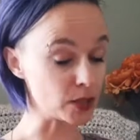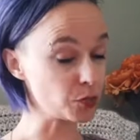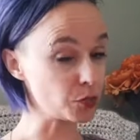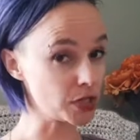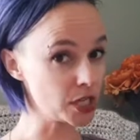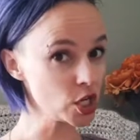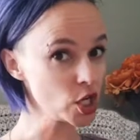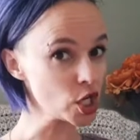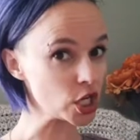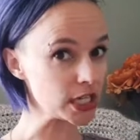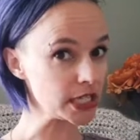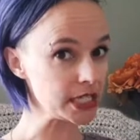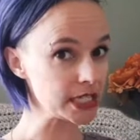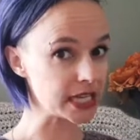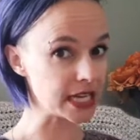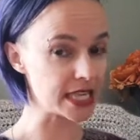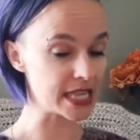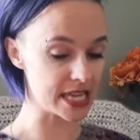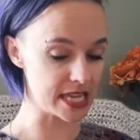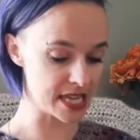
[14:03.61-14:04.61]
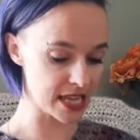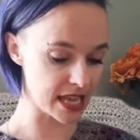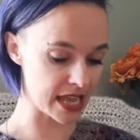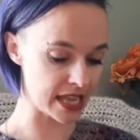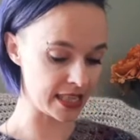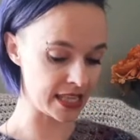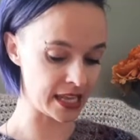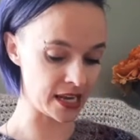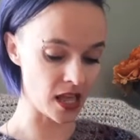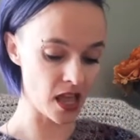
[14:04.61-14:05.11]
pretty good, I think. And
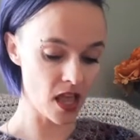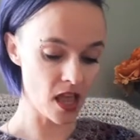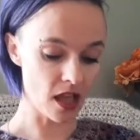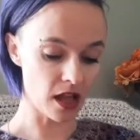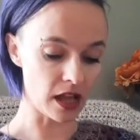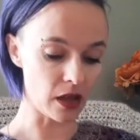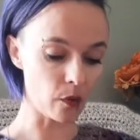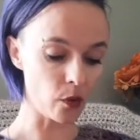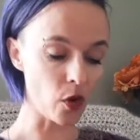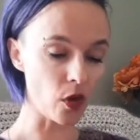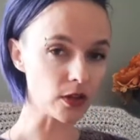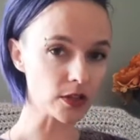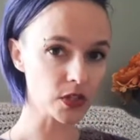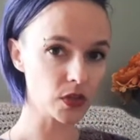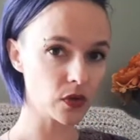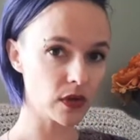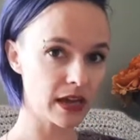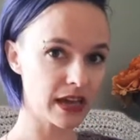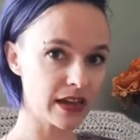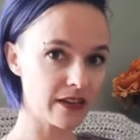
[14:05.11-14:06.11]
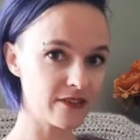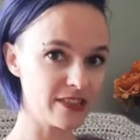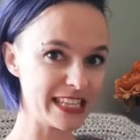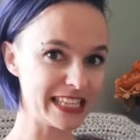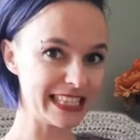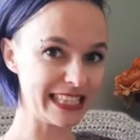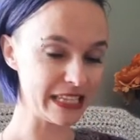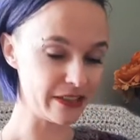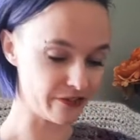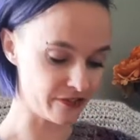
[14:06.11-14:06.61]
then I will also have
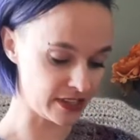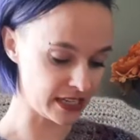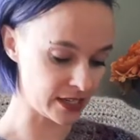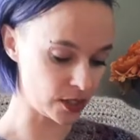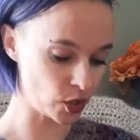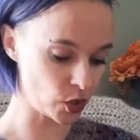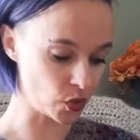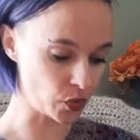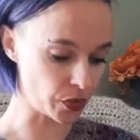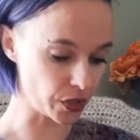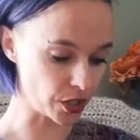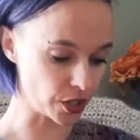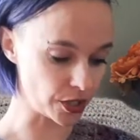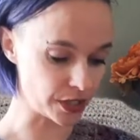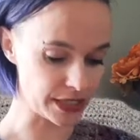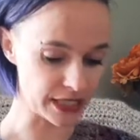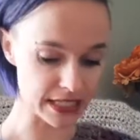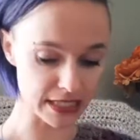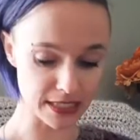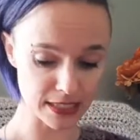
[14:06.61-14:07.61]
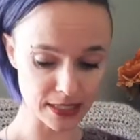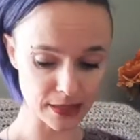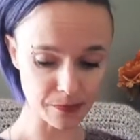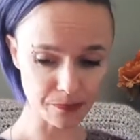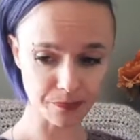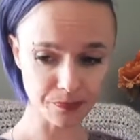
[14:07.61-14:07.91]
this evening to work on this.